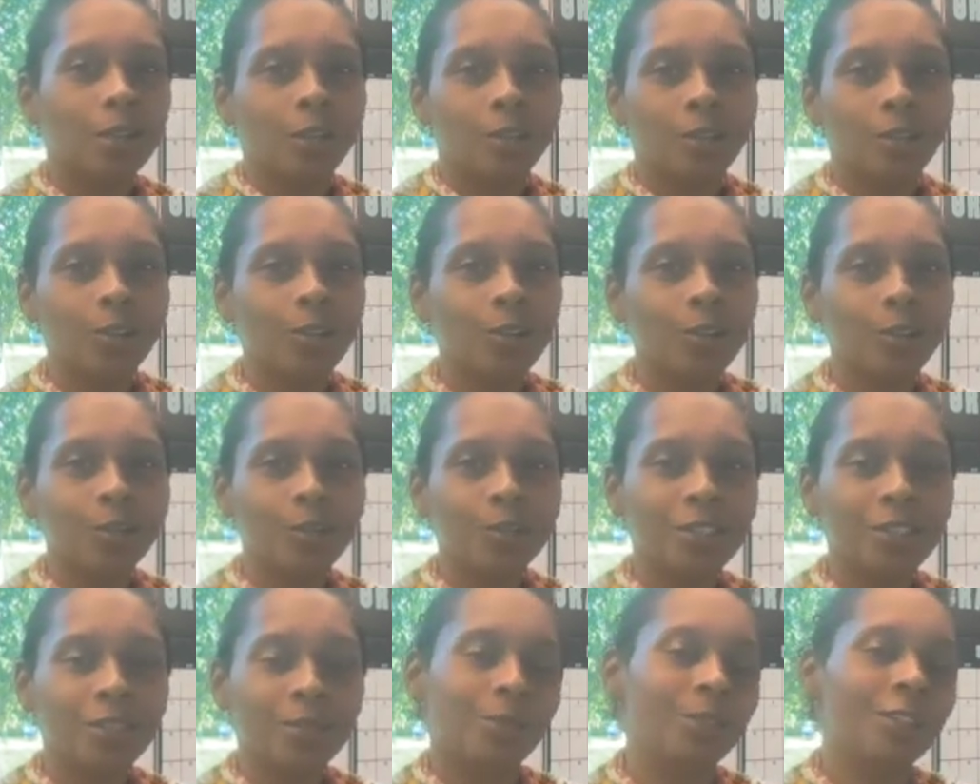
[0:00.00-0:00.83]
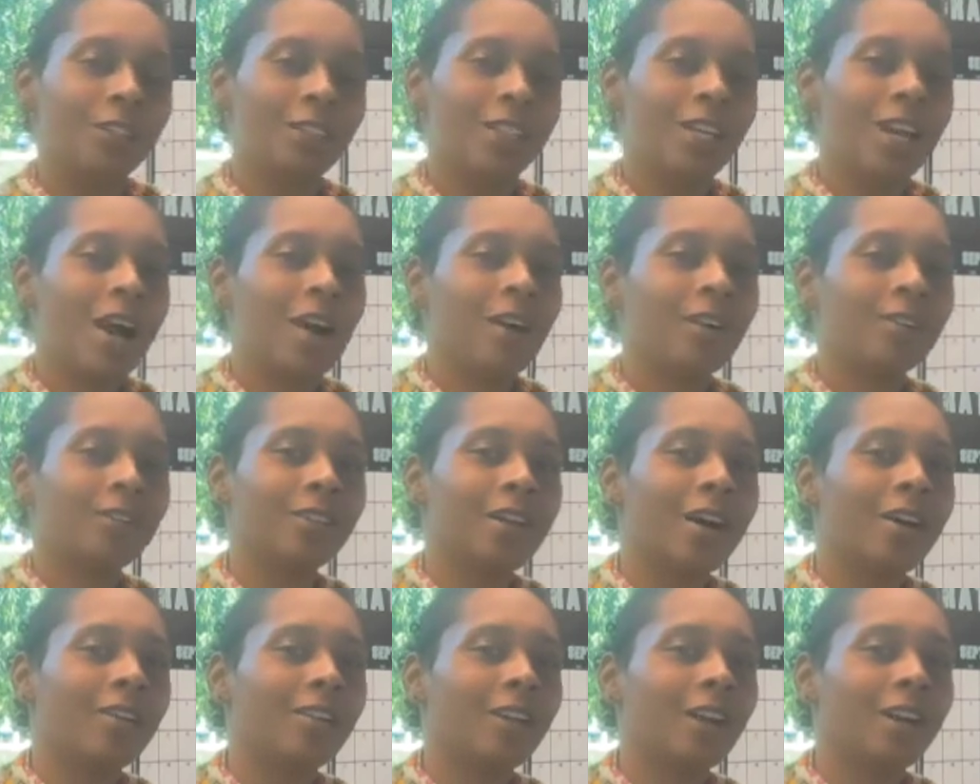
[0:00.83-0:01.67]
you know, we'll see
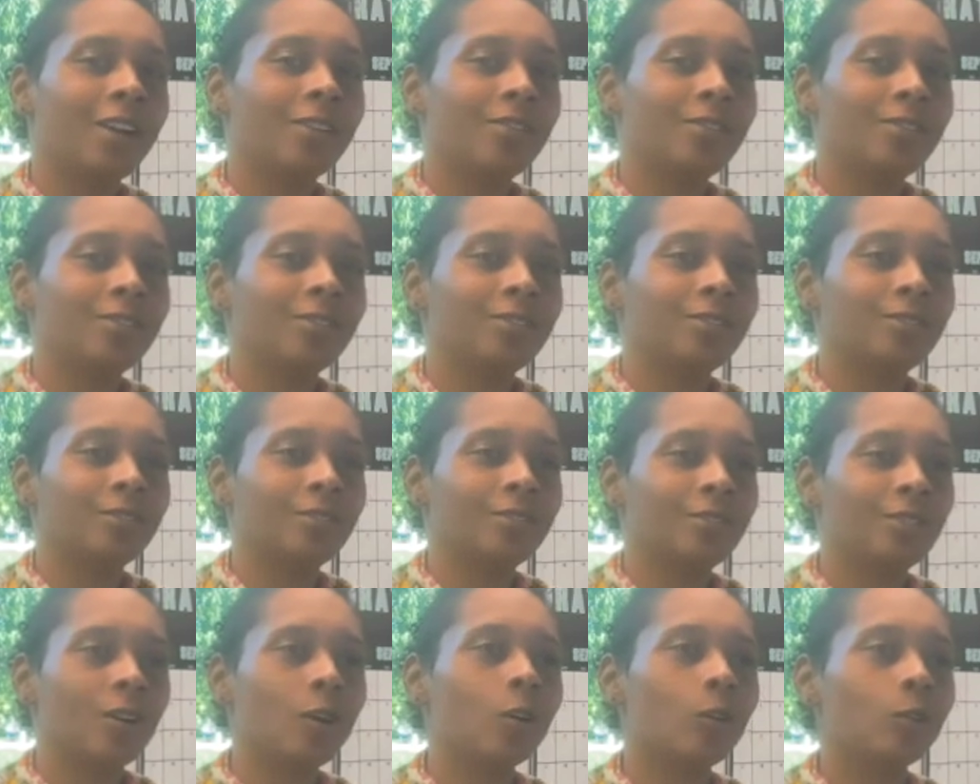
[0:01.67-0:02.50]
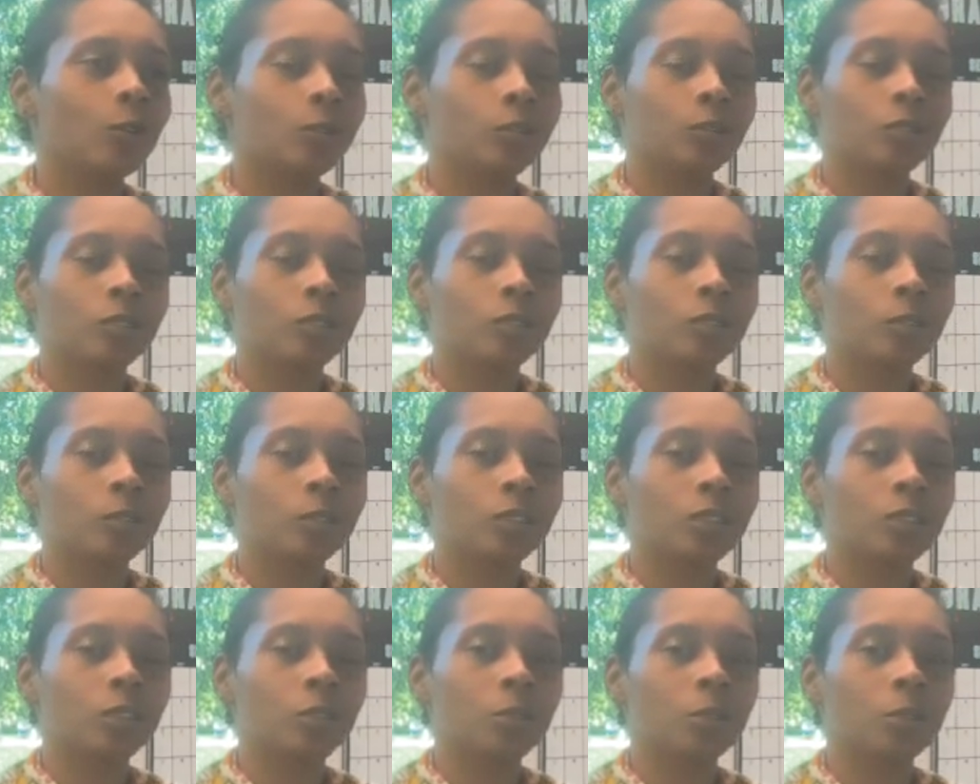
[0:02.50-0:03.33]
how life goes. We'll
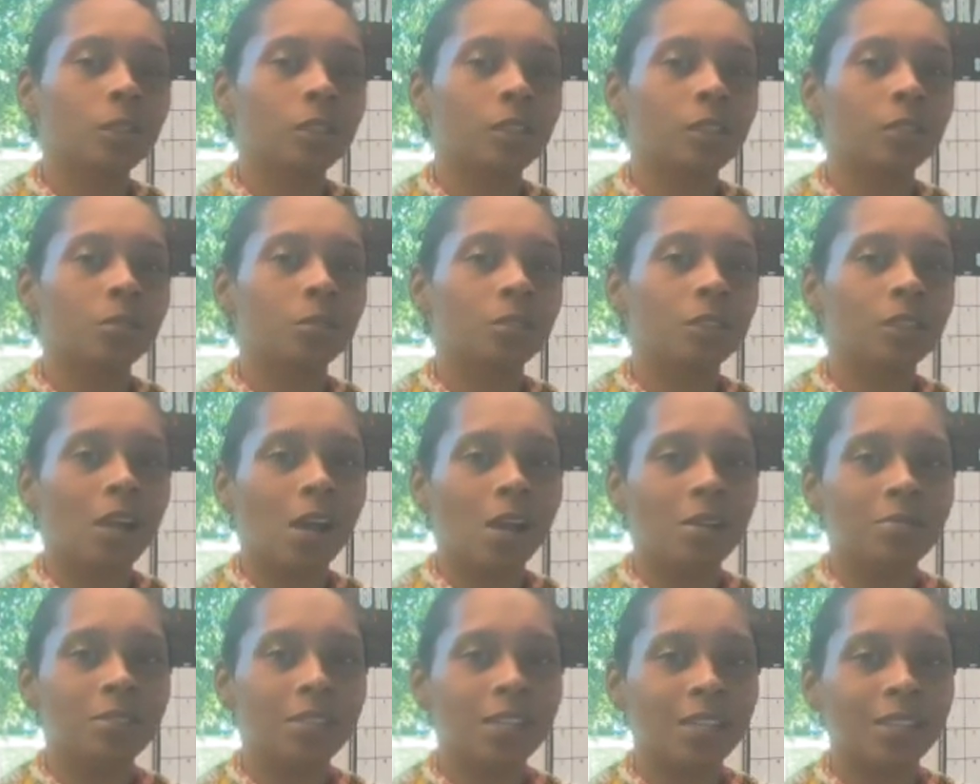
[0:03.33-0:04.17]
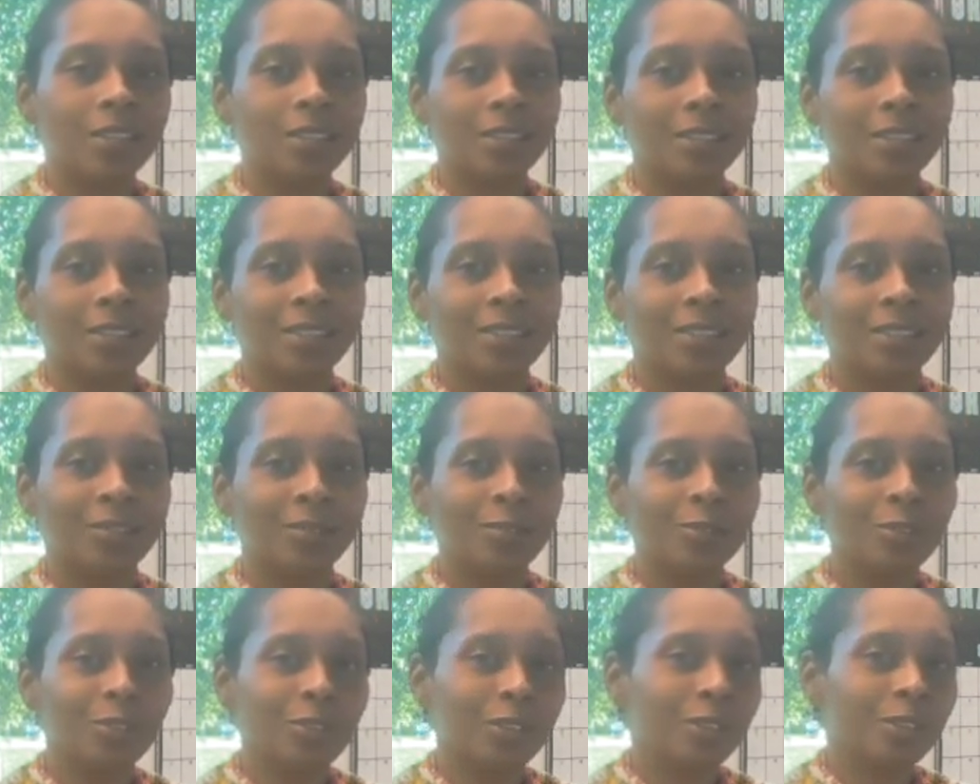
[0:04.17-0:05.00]
see where life takes us in the
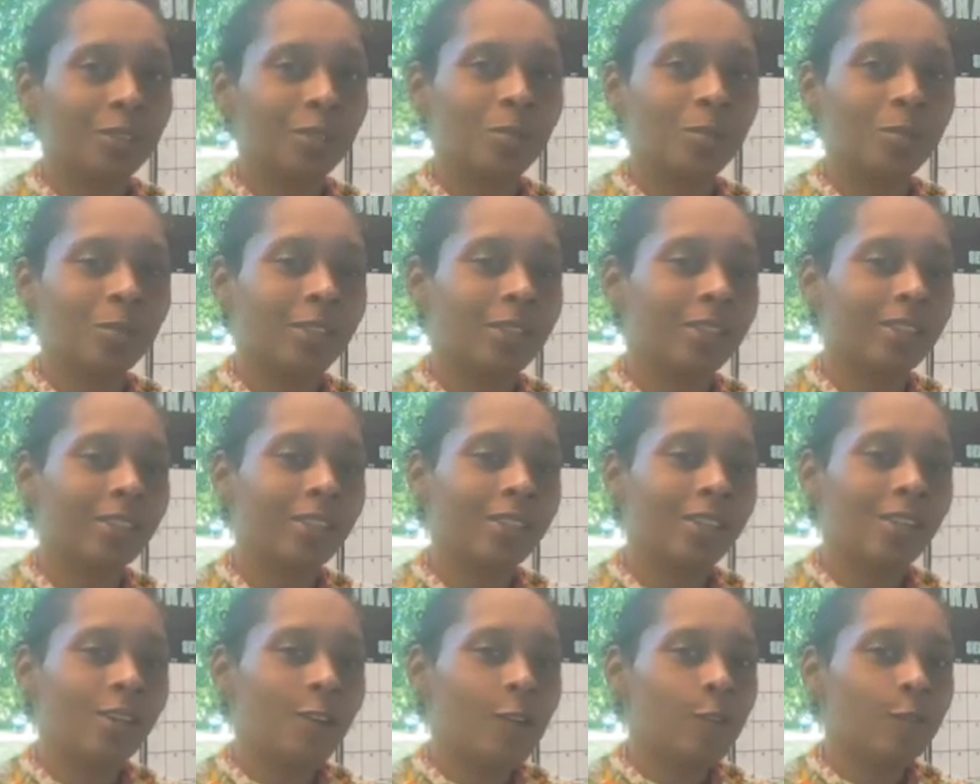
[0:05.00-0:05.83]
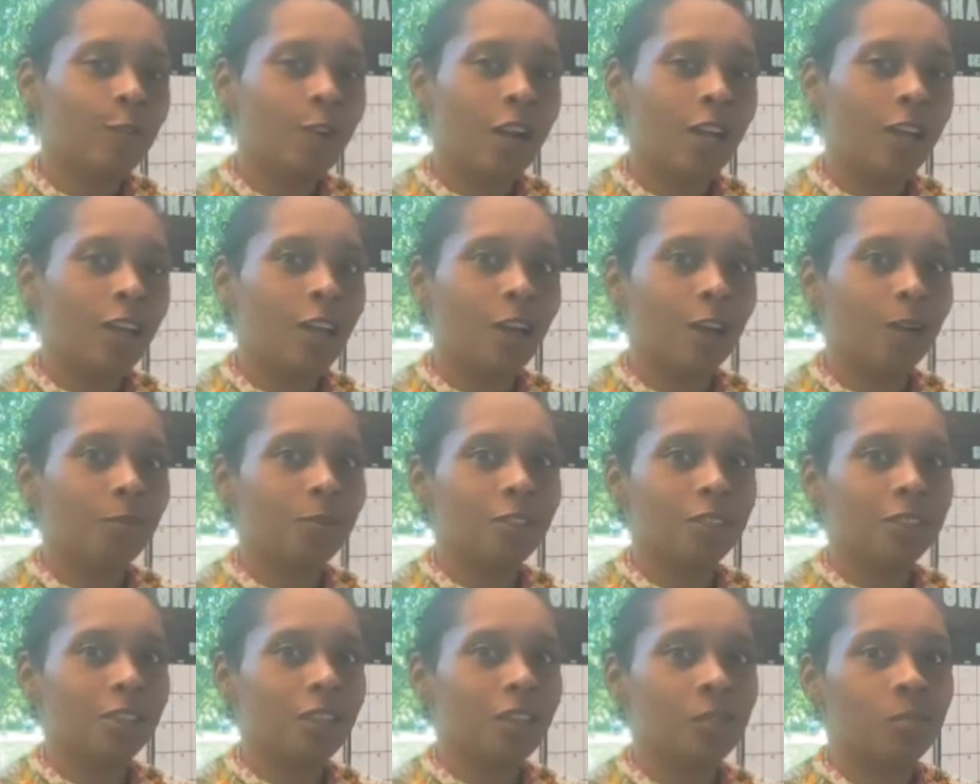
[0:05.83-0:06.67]
future, but right now I'm
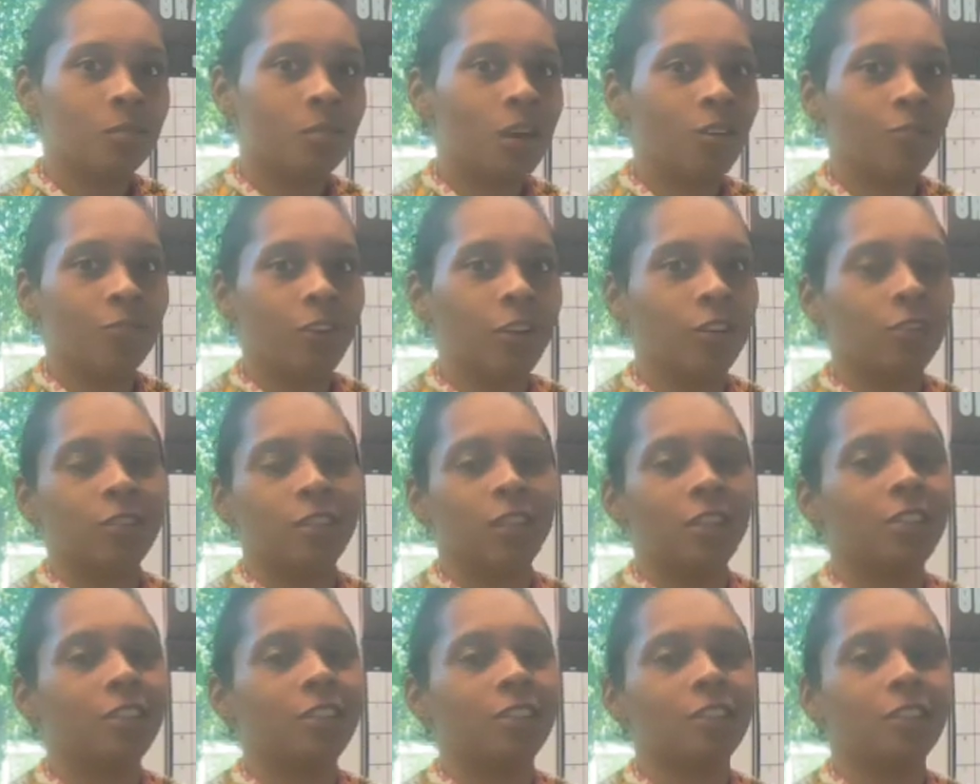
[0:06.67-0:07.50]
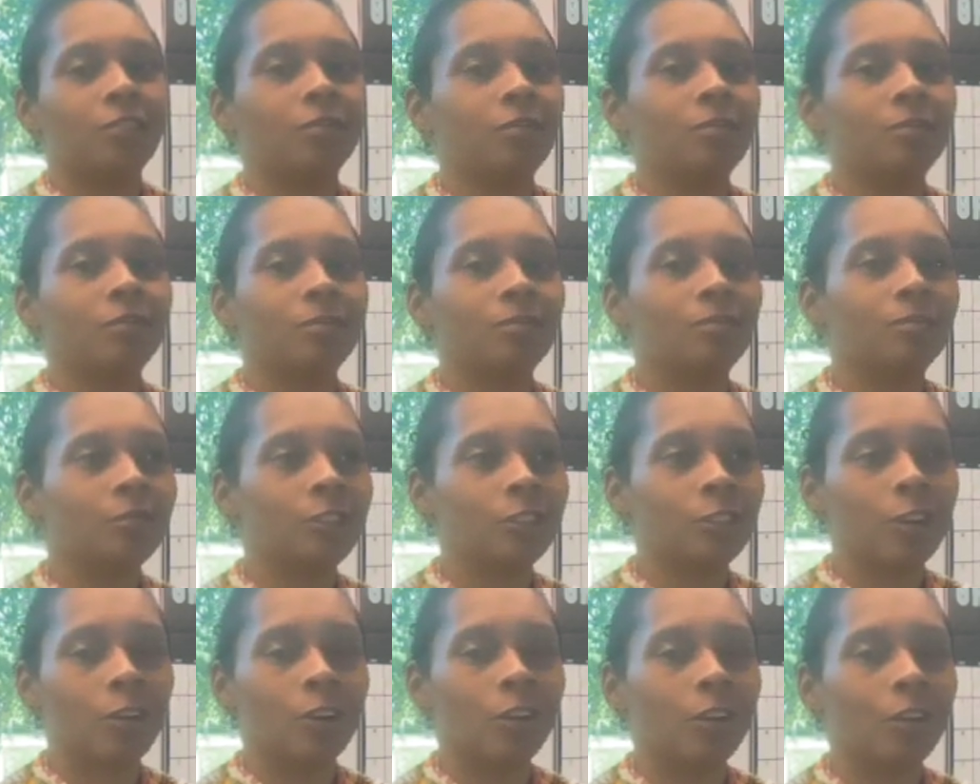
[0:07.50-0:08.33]
just getting my foundation
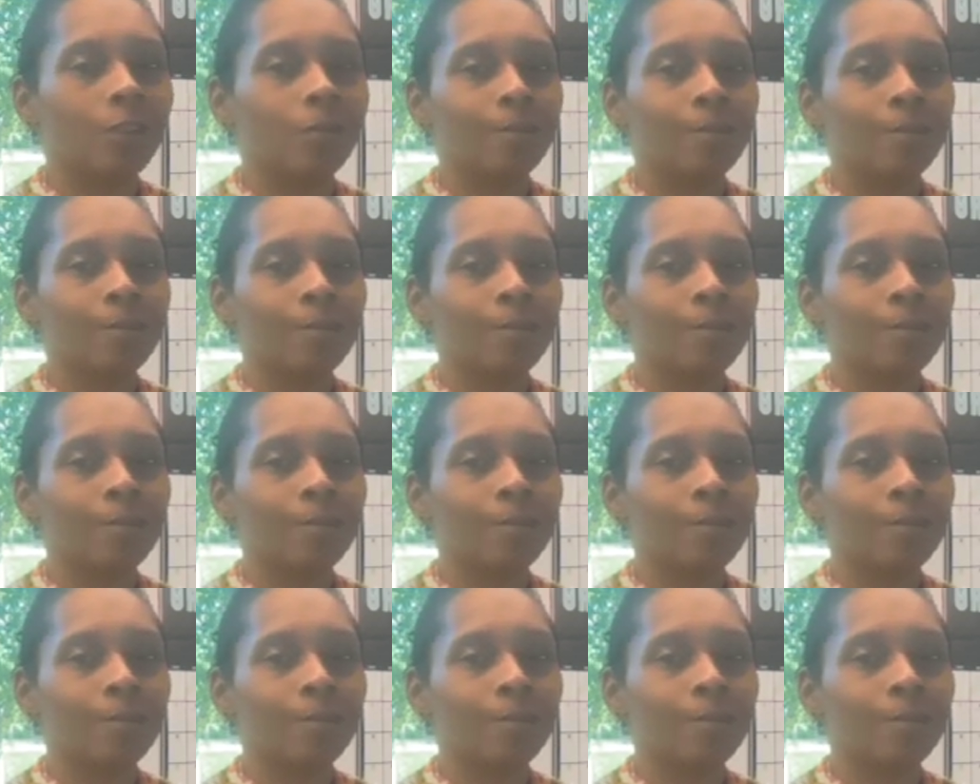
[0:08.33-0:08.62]
started.